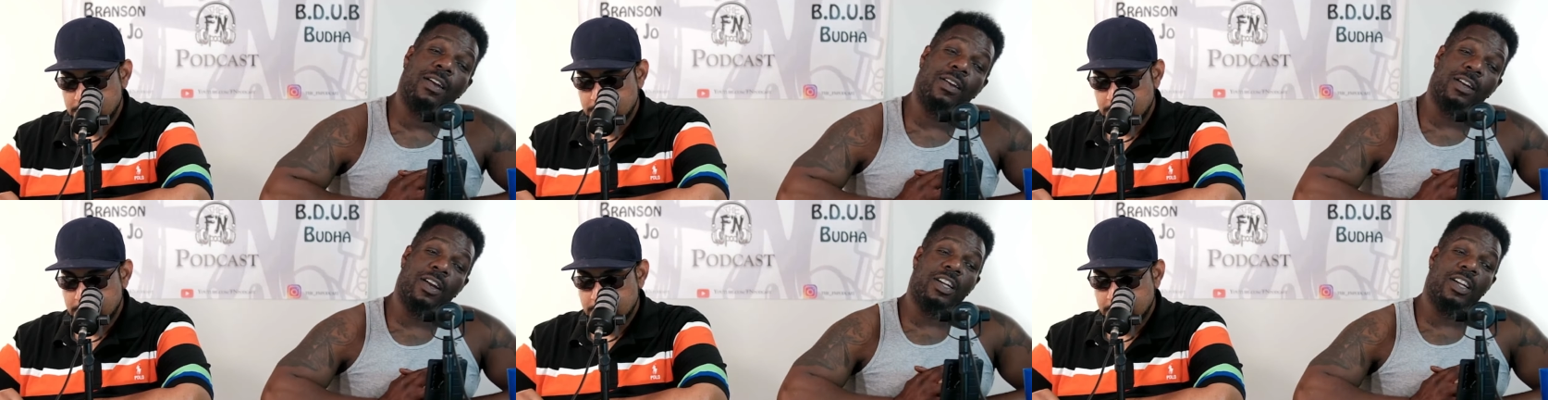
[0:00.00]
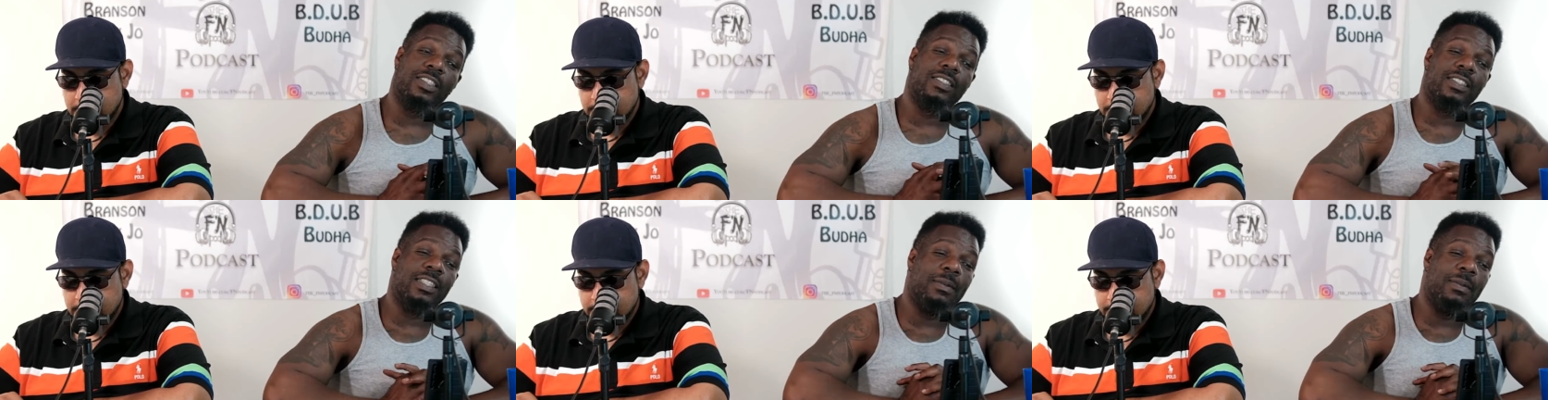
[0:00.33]

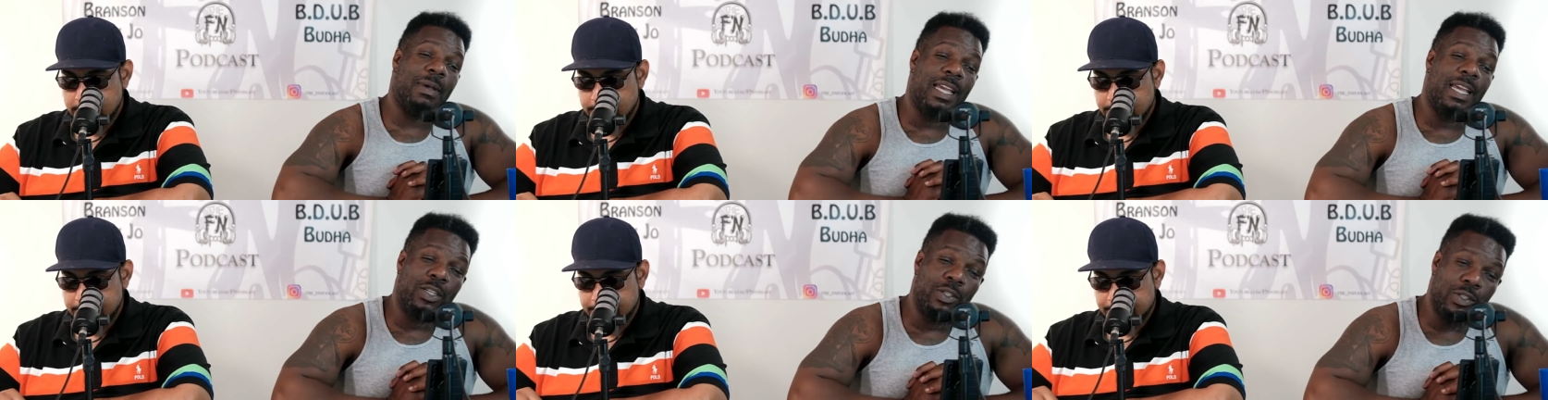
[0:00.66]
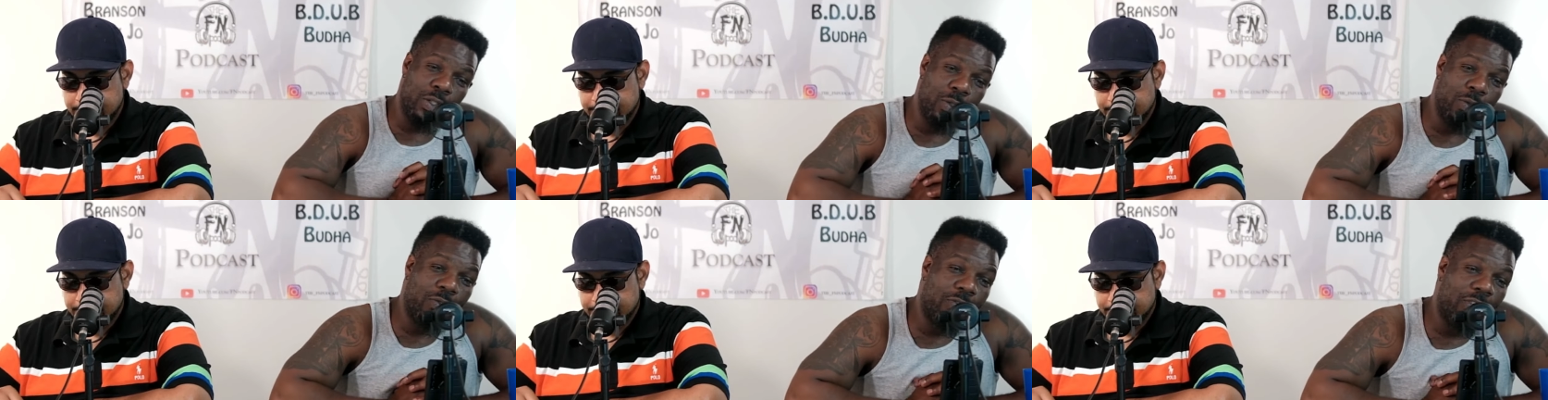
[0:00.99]
Speaker 1: Garcia. Man, you too
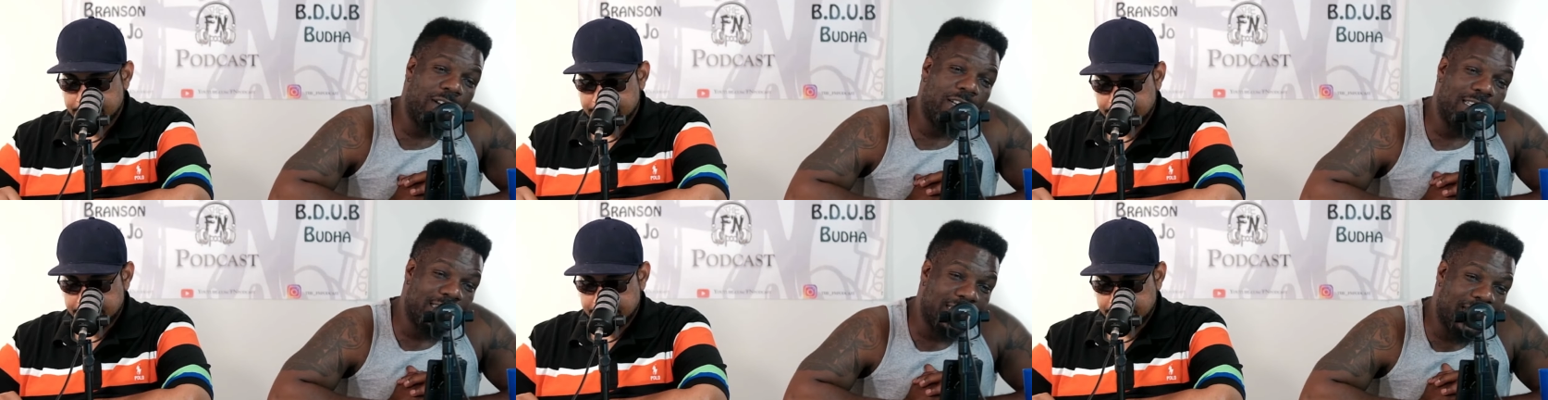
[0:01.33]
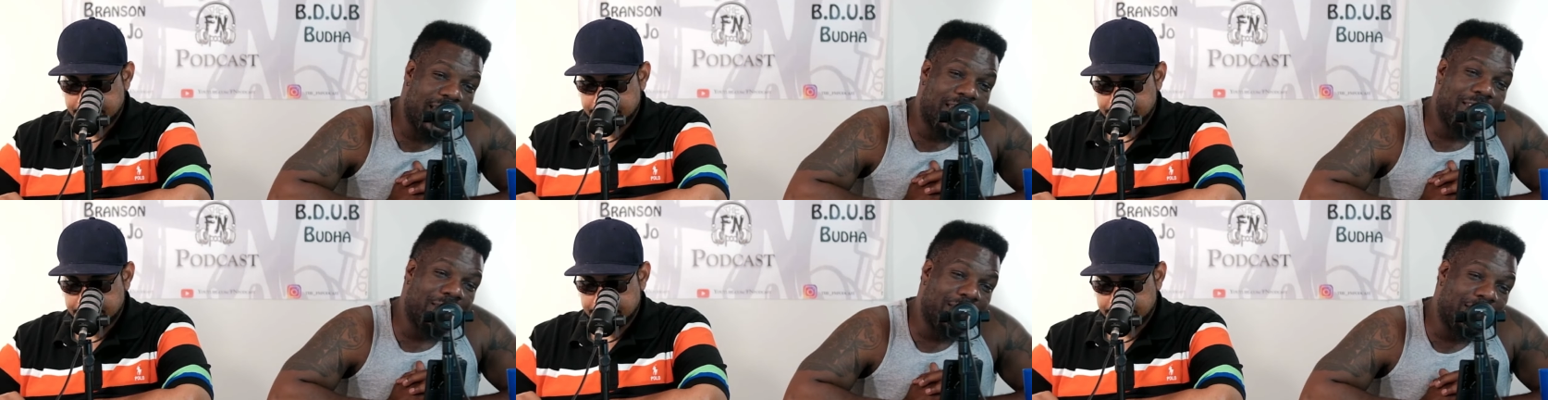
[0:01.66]
fucking
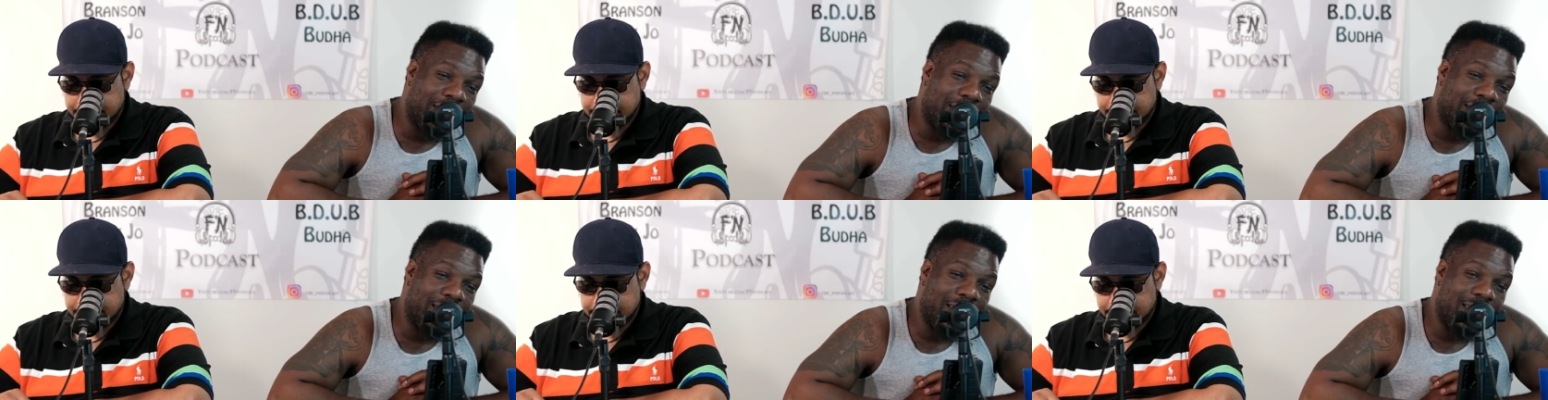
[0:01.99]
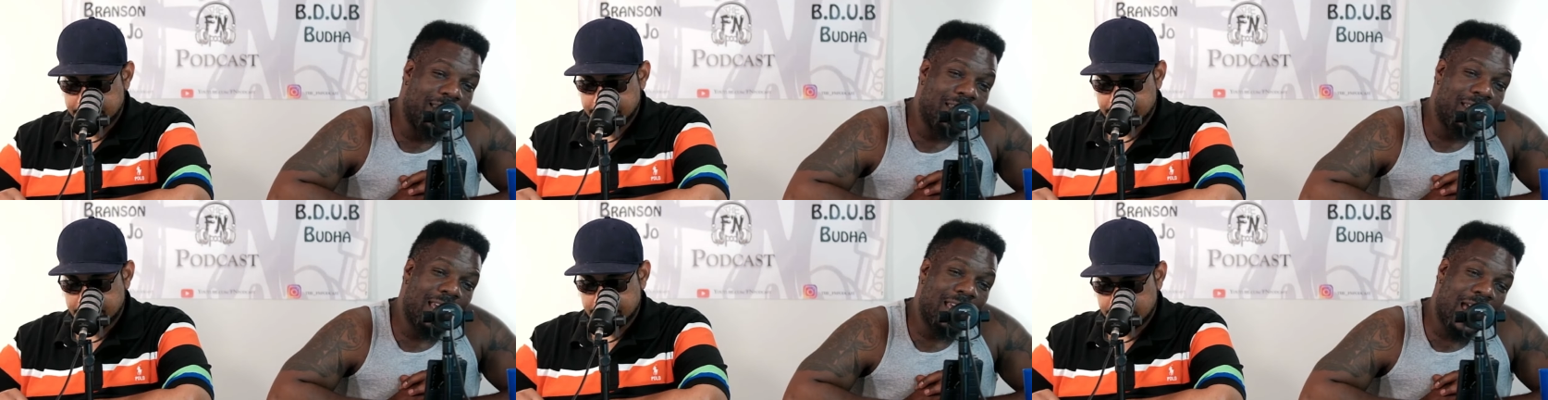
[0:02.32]
talented
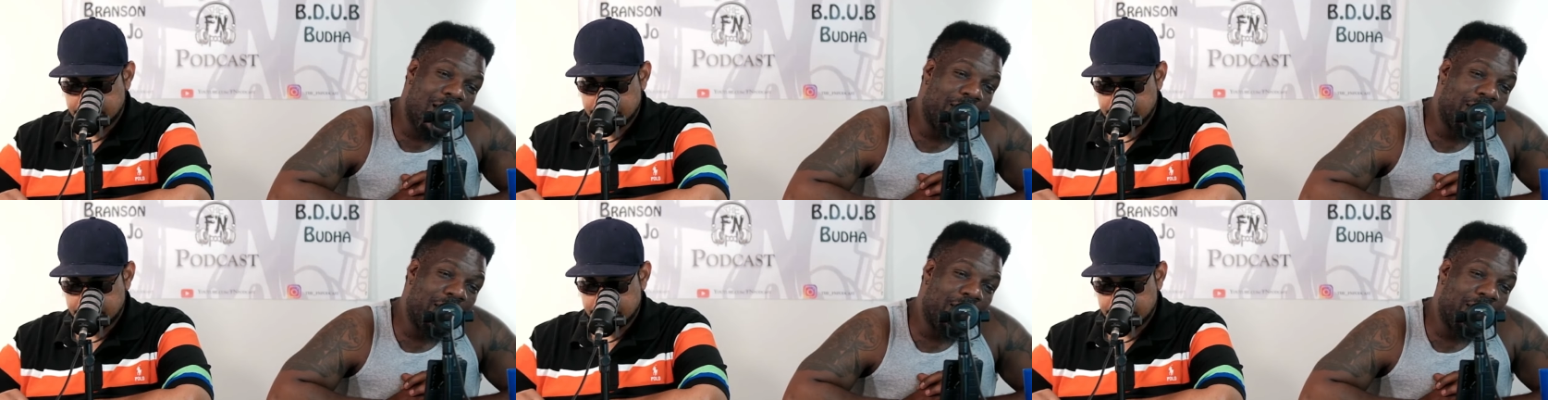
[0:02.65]
out